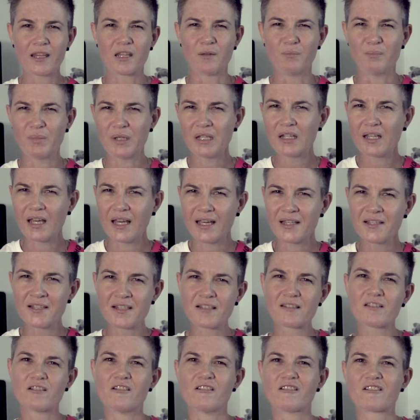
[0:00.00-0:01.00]
the big
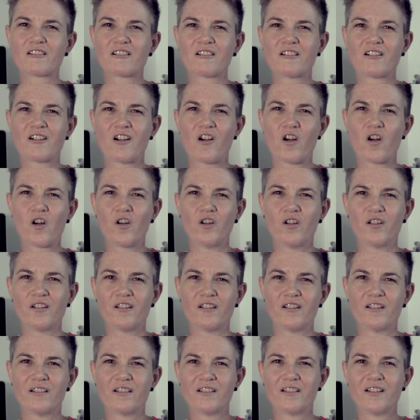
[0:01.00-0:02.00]
headstock
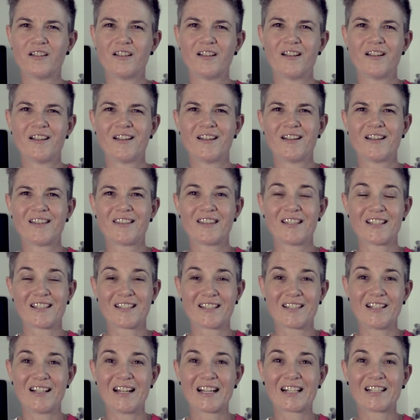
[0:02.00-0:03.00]
on the
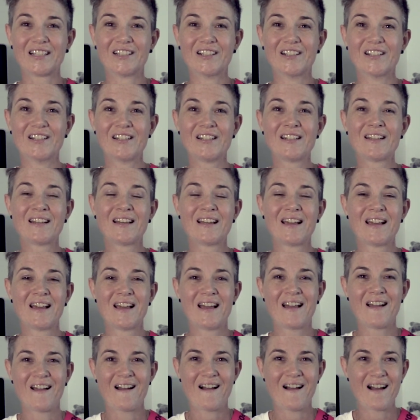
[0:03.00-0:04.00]
Cyclone.
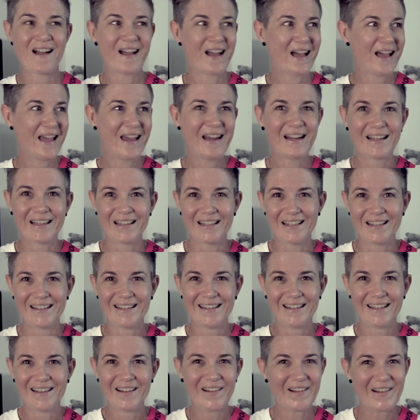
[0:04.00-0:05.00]
I hate it
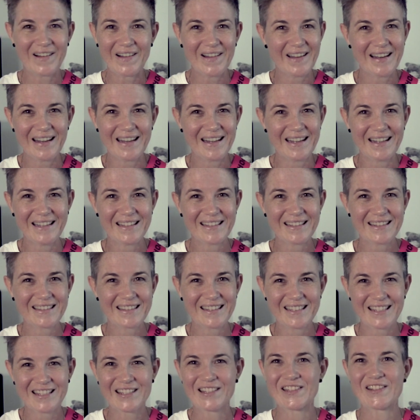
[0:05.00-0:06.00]
on
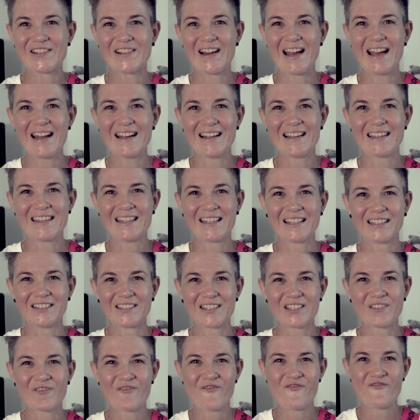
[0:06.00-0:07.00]
the Strat. I think it
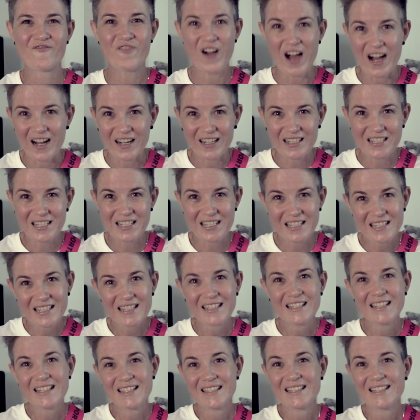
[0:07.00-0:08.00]
looks fucked.
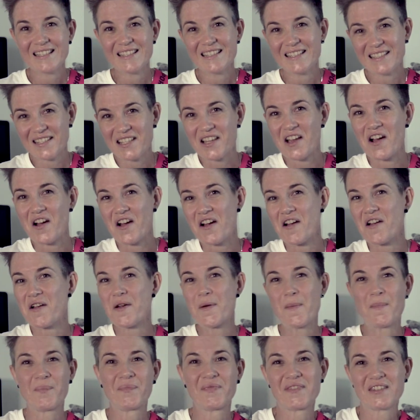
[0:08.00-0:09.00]

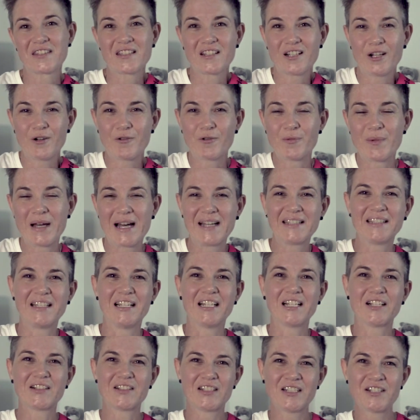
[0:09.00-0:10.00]
So, sorry for bad
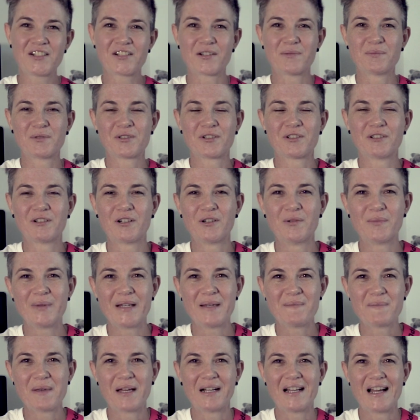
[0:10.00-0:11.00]
language. I'm sure I'll
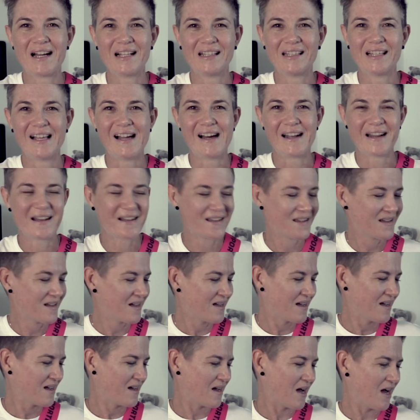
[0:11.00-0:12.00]
beep that out loud.
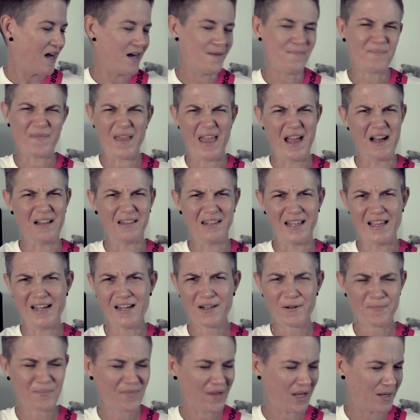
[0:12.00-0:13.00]

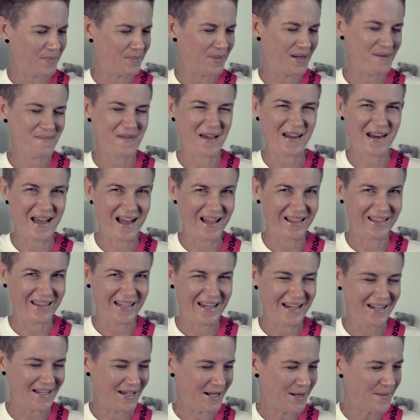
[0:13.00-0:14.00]
I'll beep that out
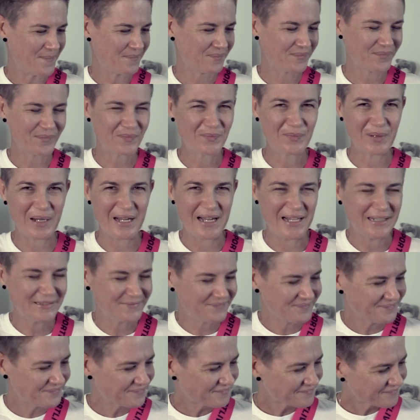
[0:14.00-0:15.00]
later.
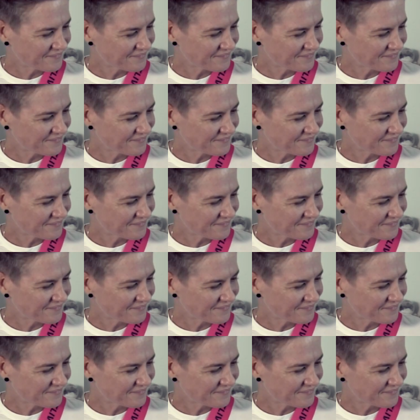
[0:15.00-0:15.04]
But